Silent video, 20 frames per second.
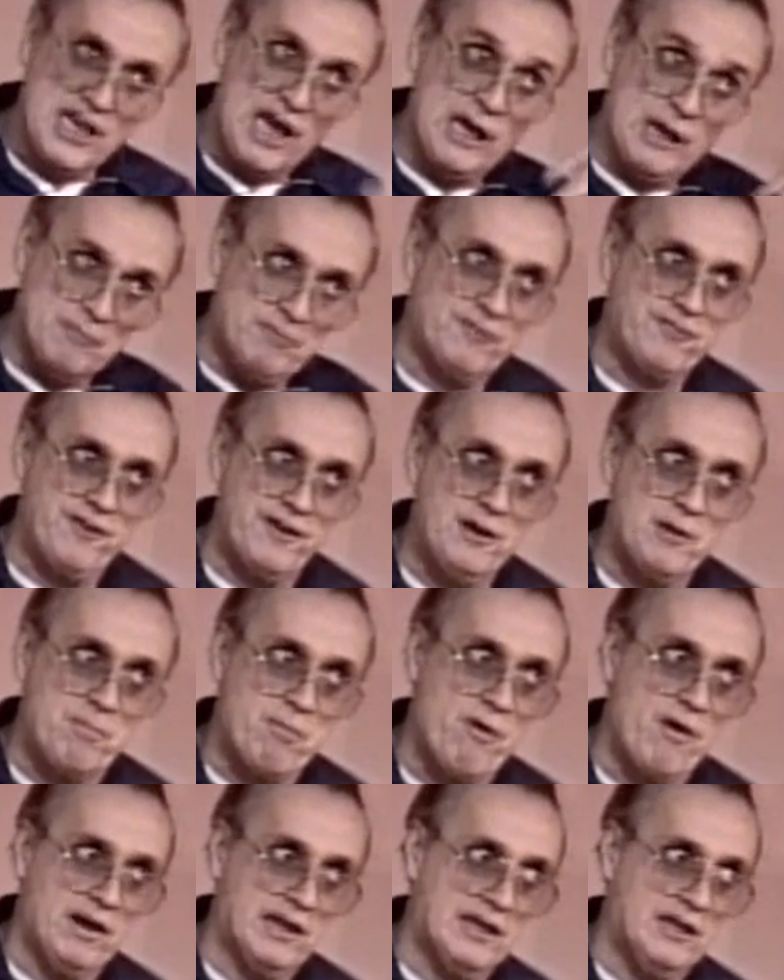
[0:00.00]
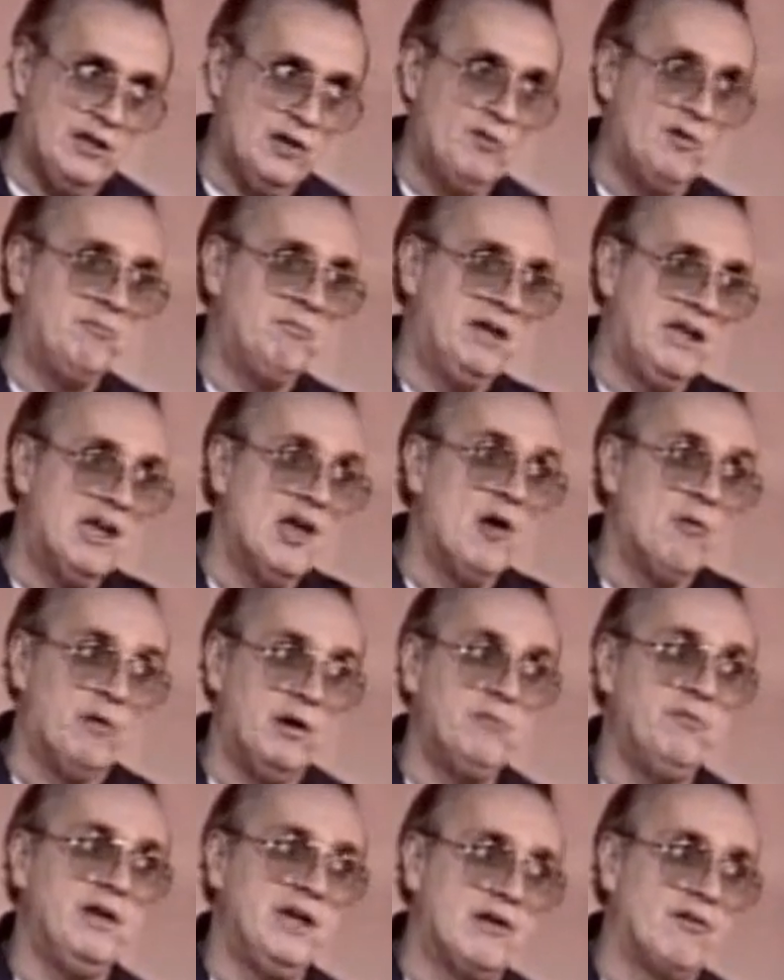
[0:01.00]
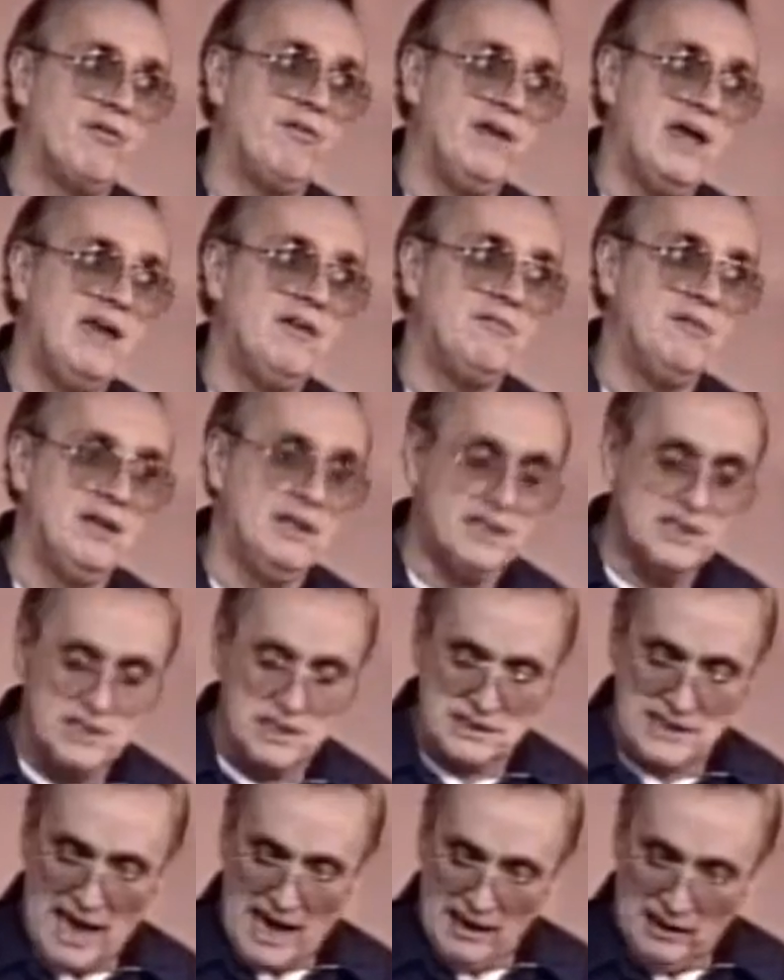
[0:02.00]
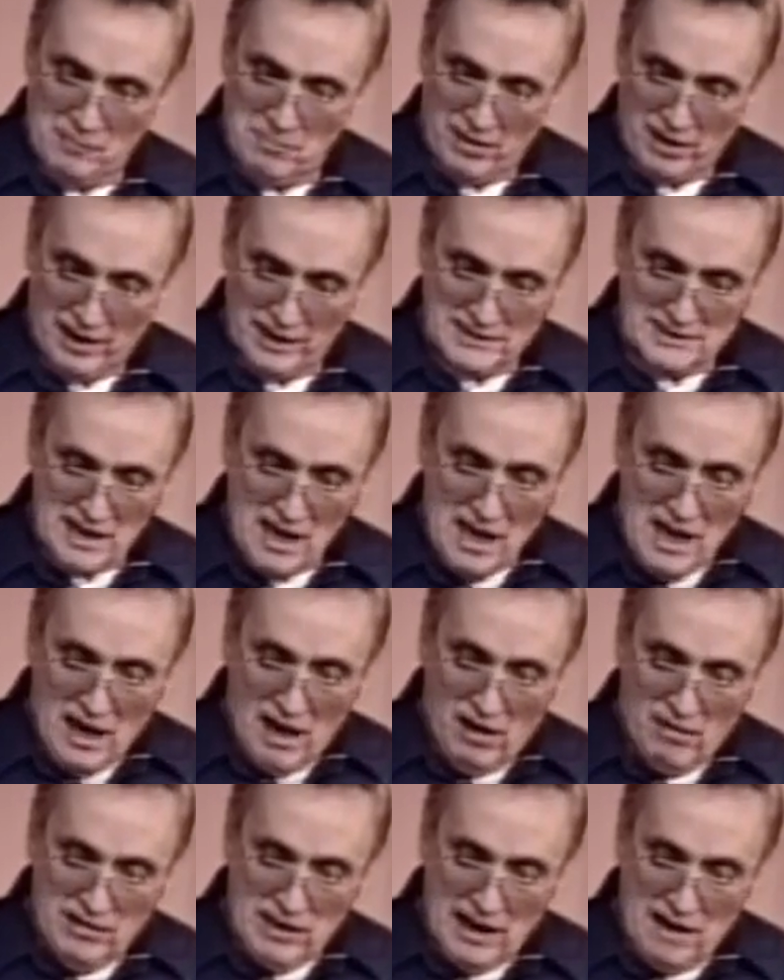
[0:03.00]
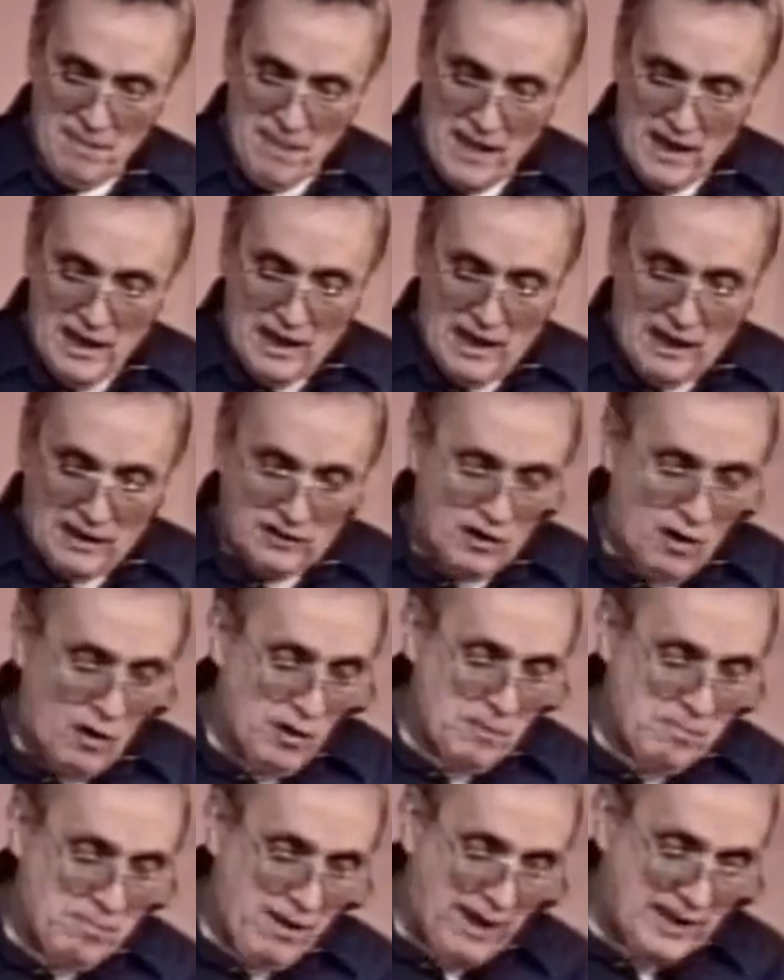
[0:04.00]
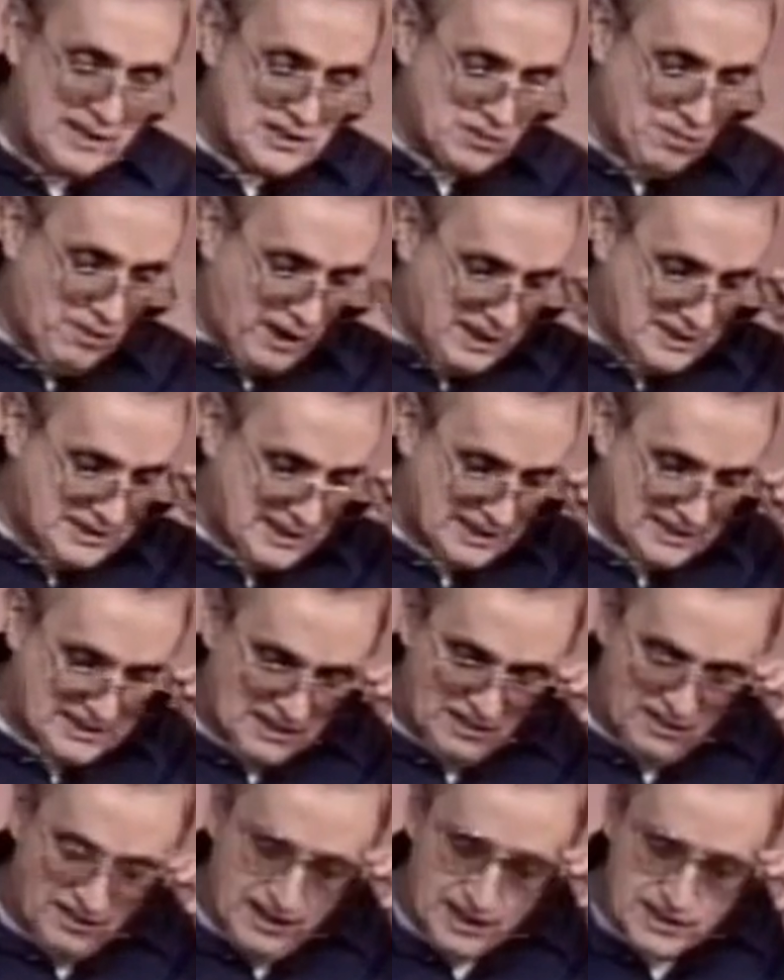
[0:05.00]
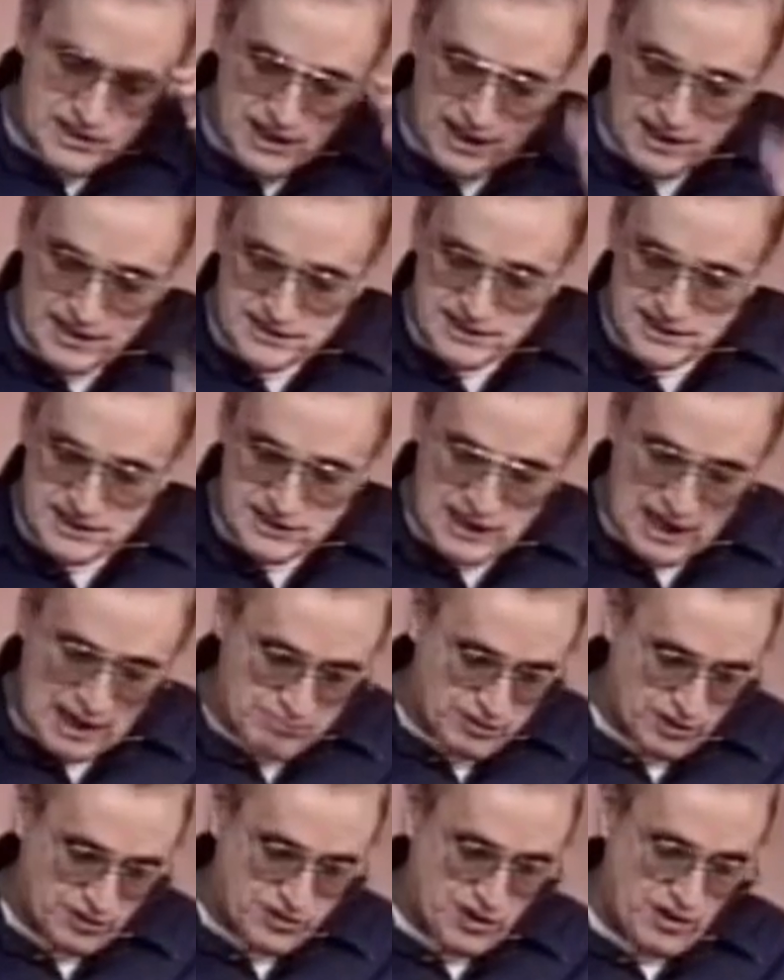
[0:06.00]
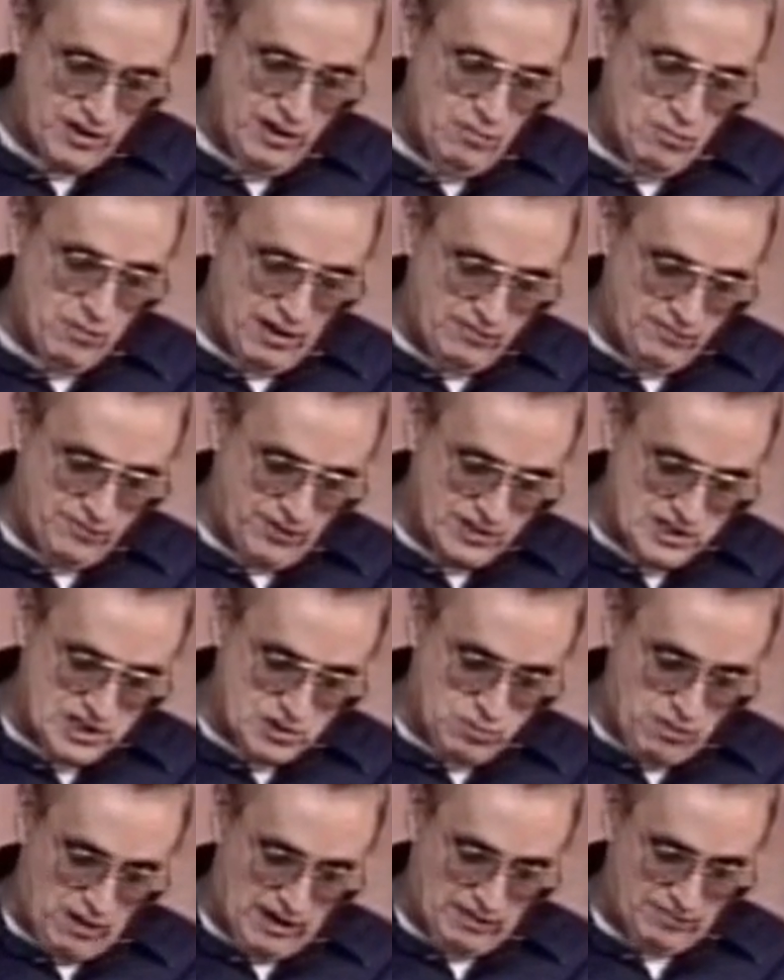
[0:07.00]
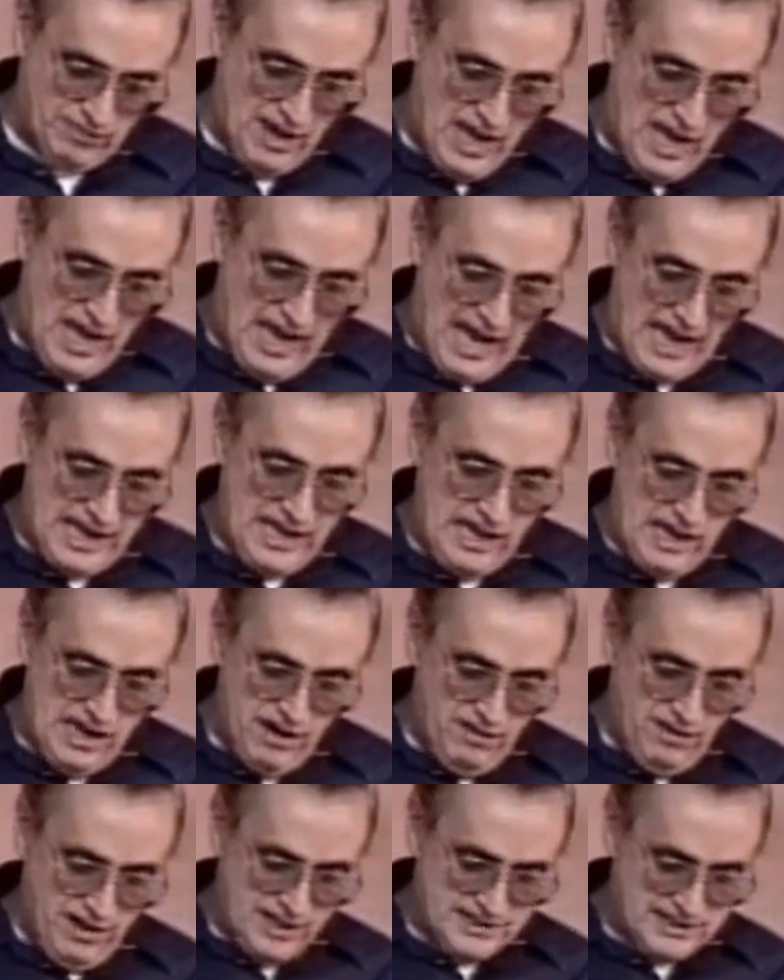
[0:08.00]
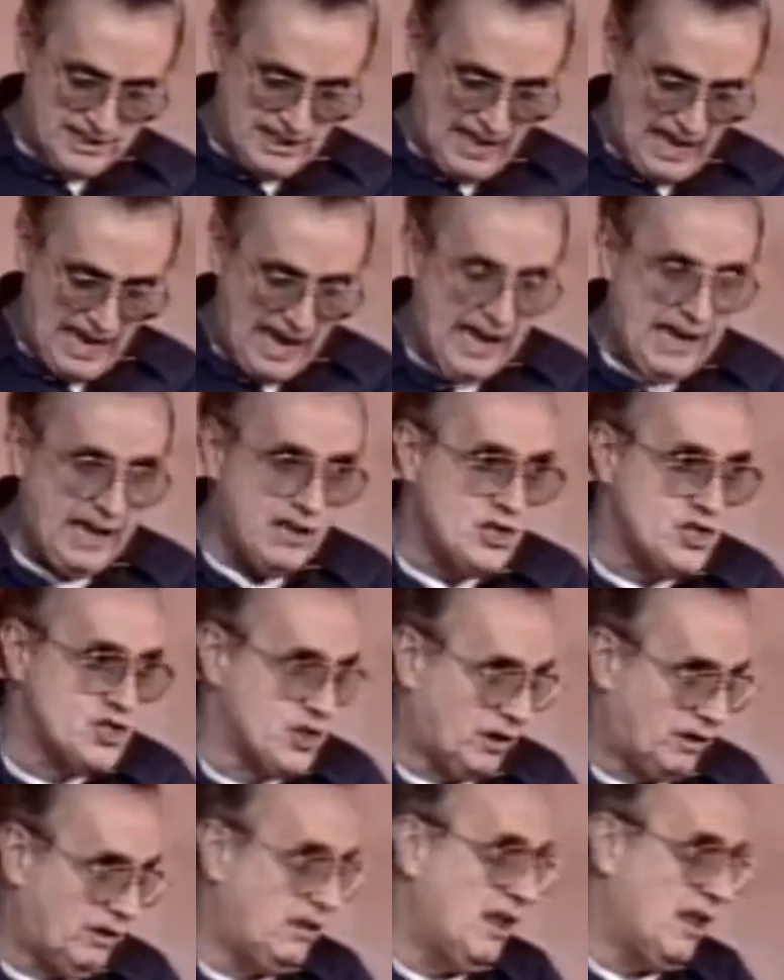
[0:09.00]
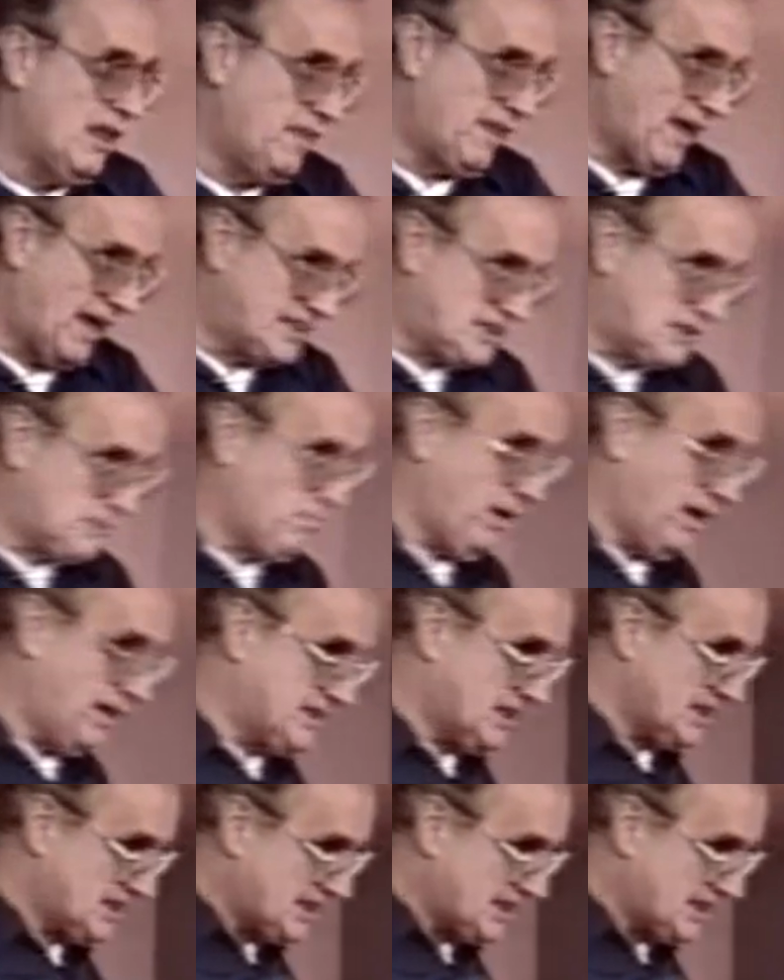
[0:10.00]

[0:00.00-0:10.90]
Jacob, a finger pointing at you and me when we create religious alibis. Okay? Go to page 26 and look at Genesis chapter 31, verse 12. And here is an angel that speaks.